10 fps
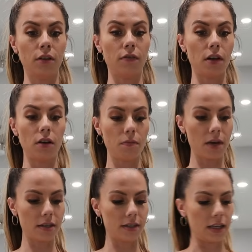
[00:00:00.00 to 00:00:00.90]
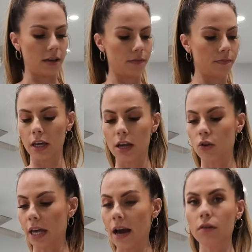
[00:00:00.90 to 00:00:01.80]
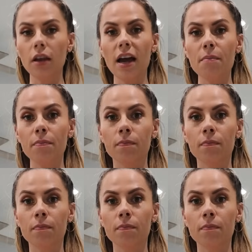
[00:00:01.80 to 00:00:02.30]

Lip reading: Very messy. Okay, you count, Llama?